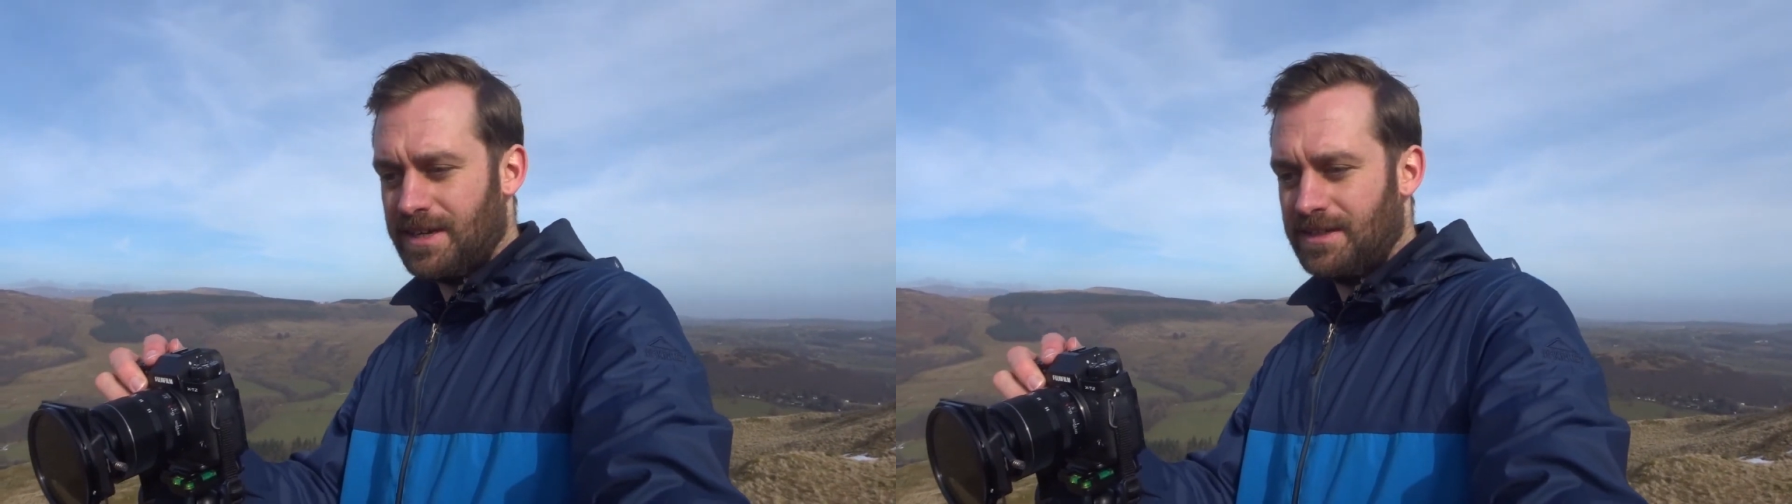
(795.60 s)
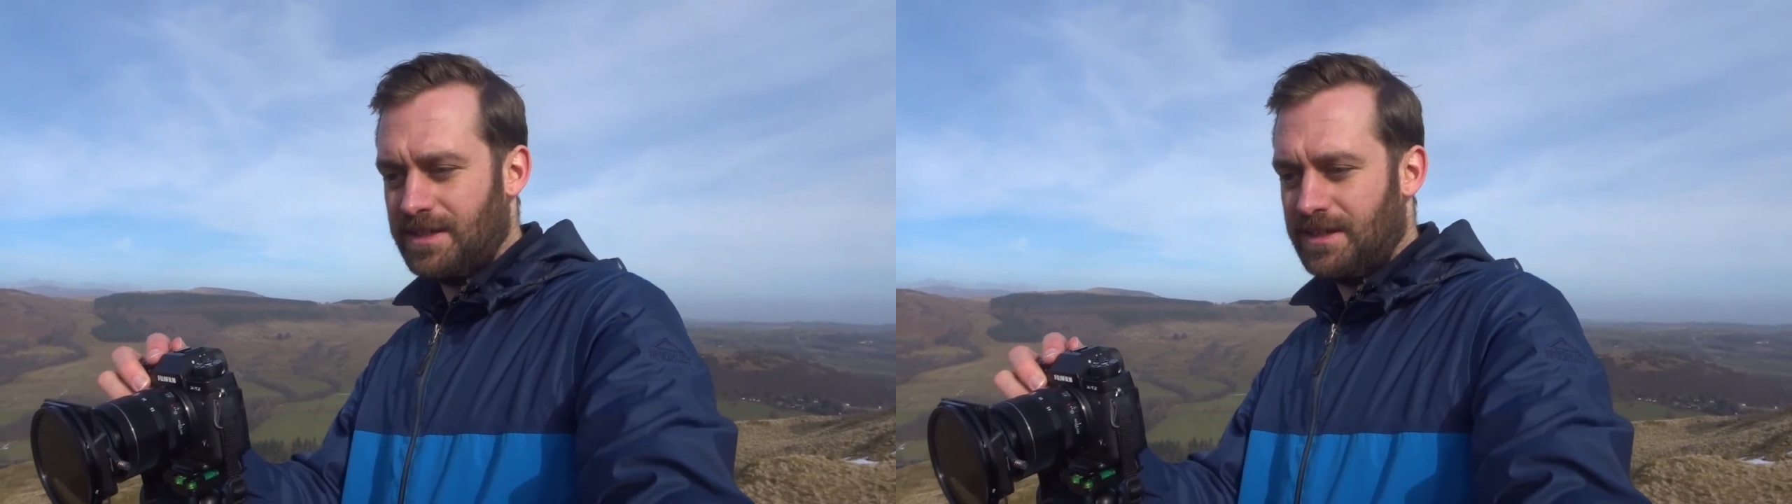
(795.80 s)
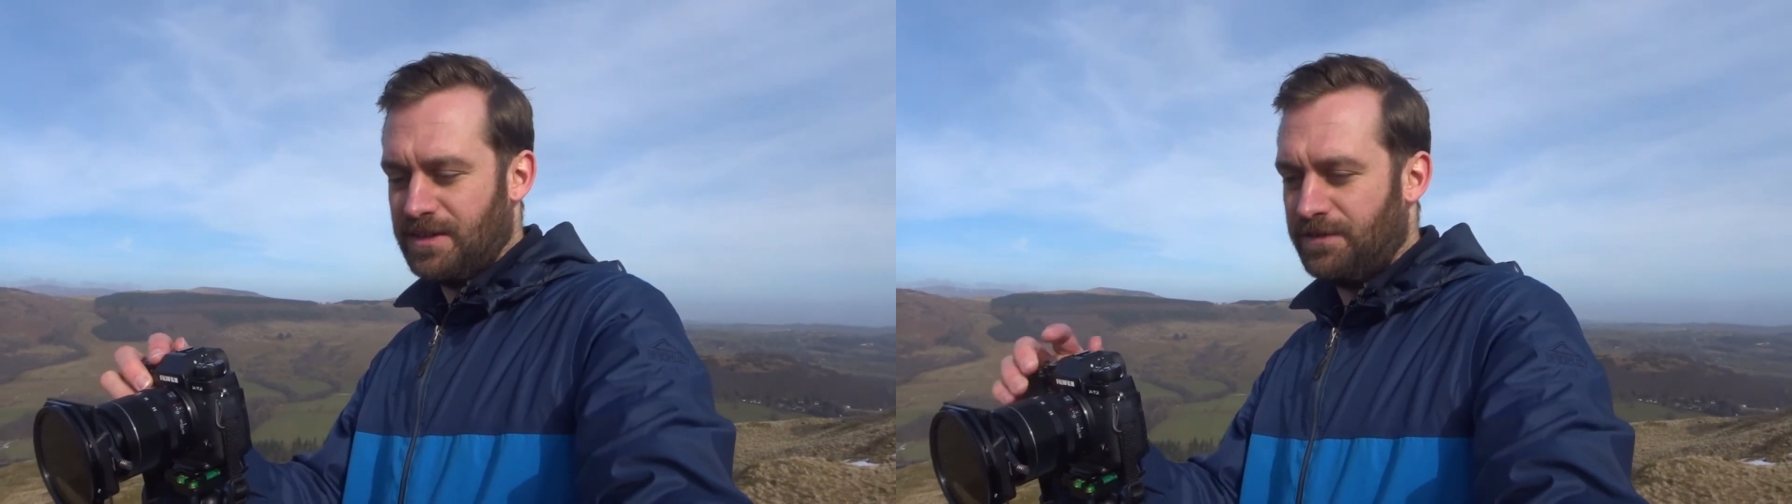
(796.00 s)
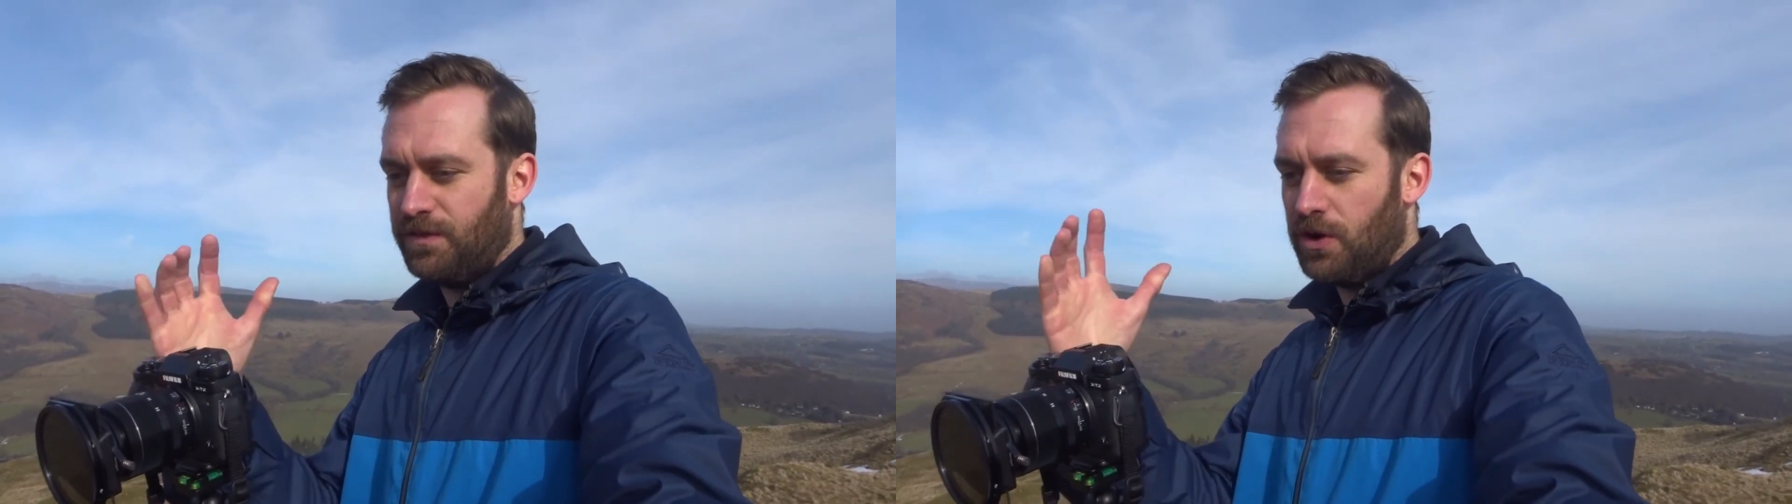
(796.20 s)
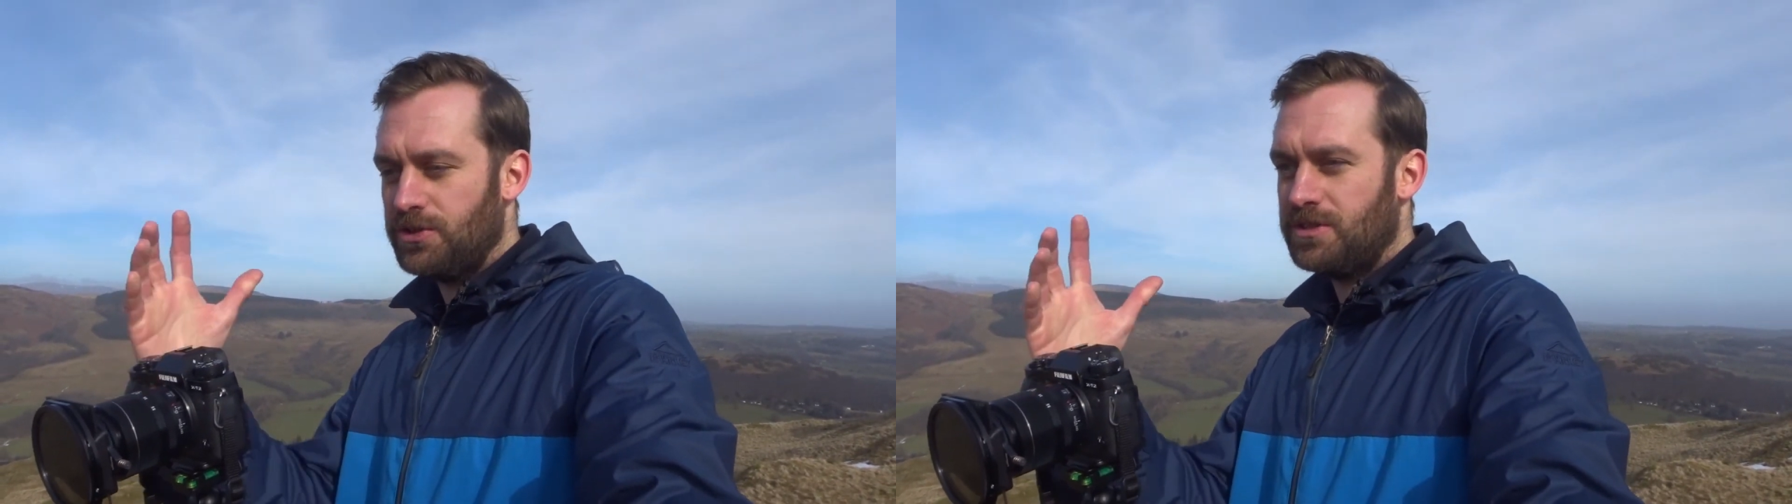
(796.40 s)
you're
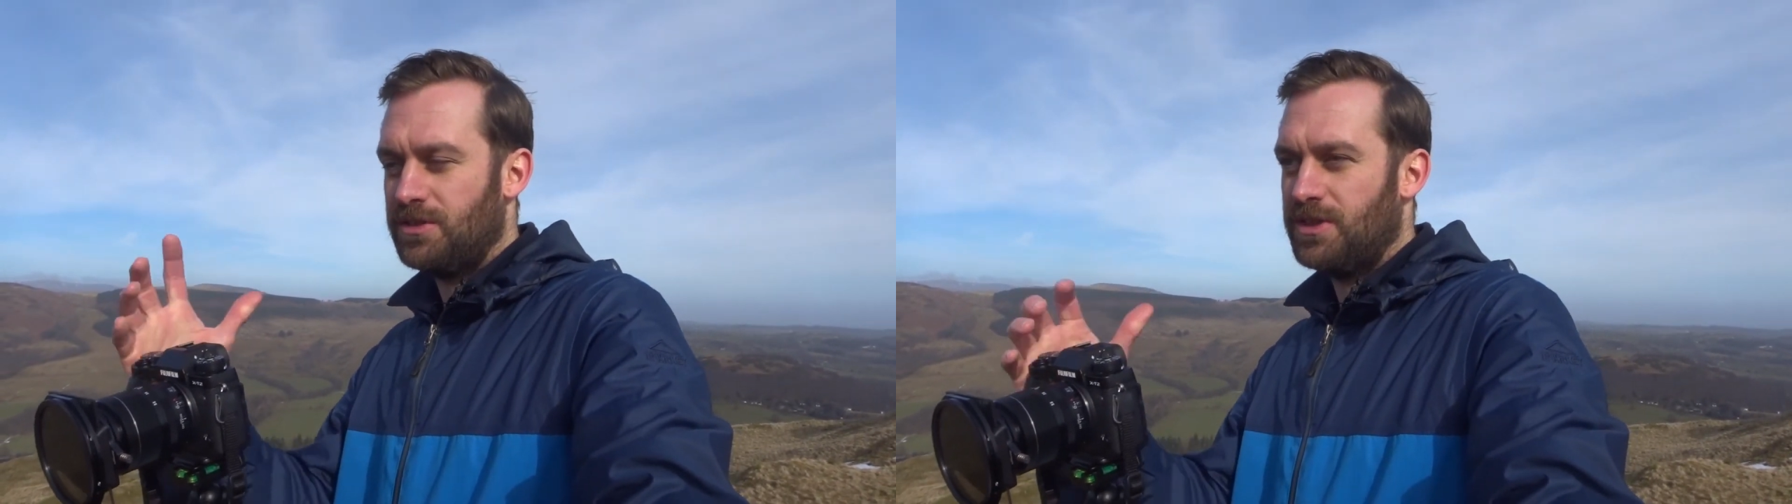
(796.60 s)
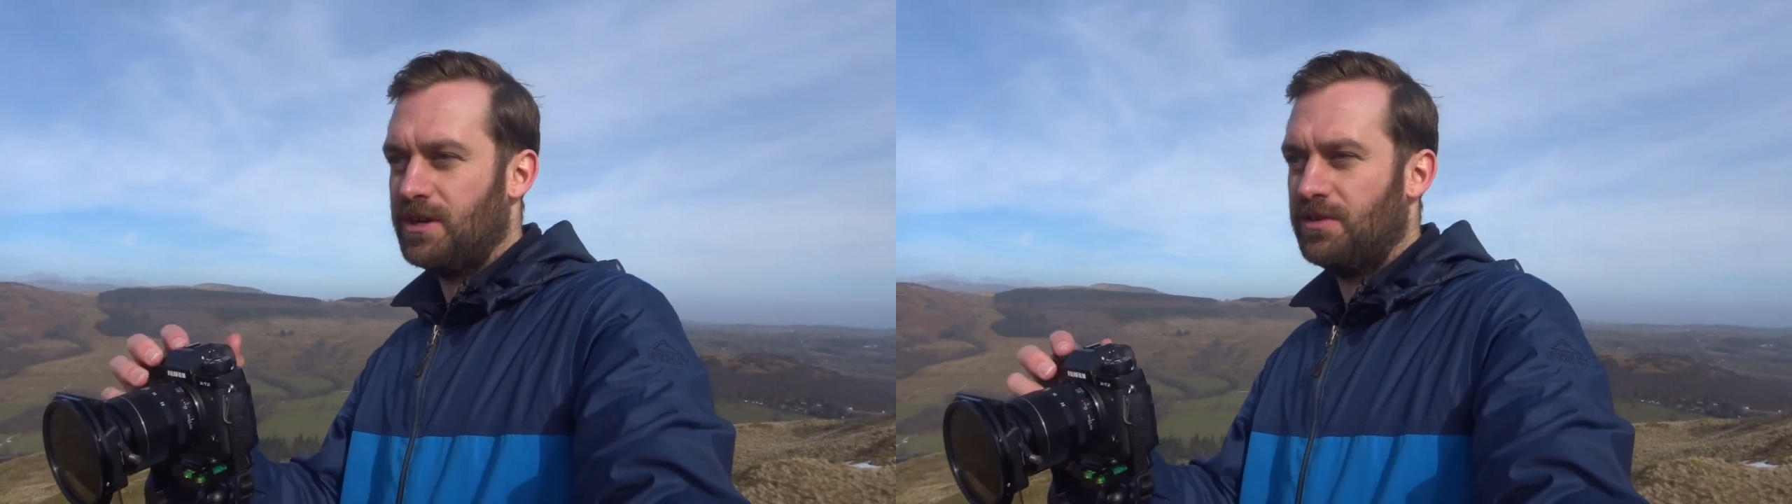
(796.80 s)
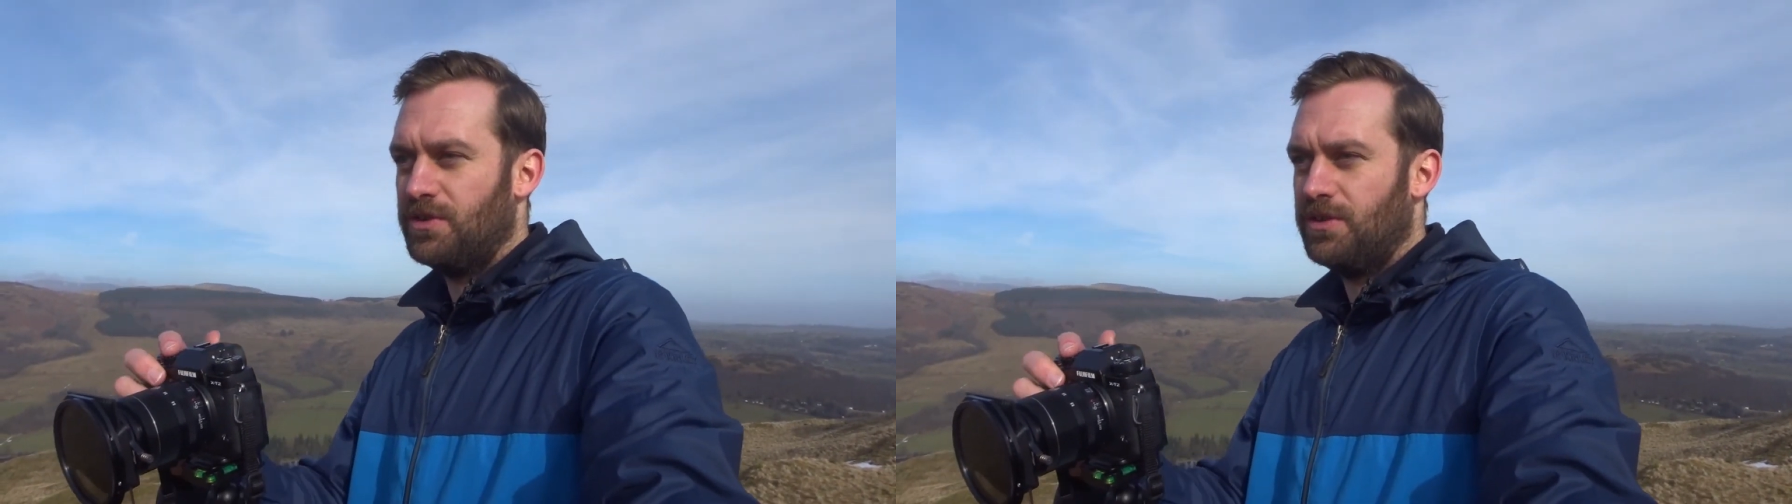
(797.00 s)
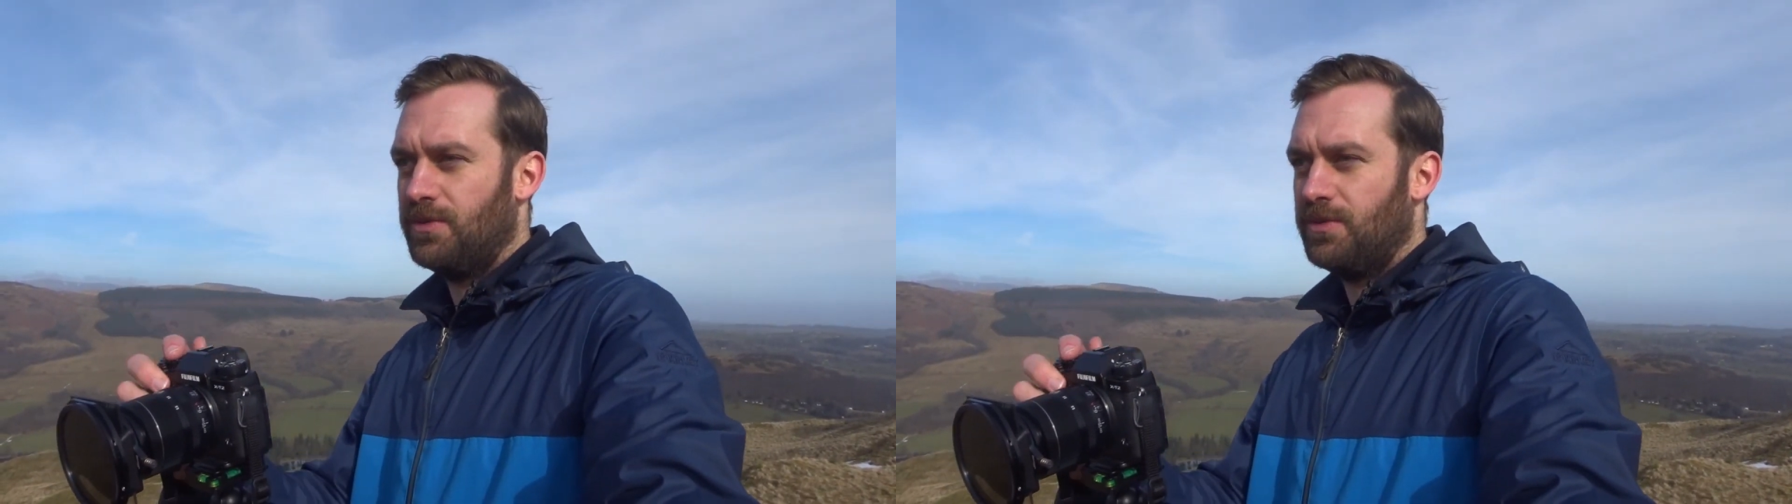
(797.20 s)
forced to think of other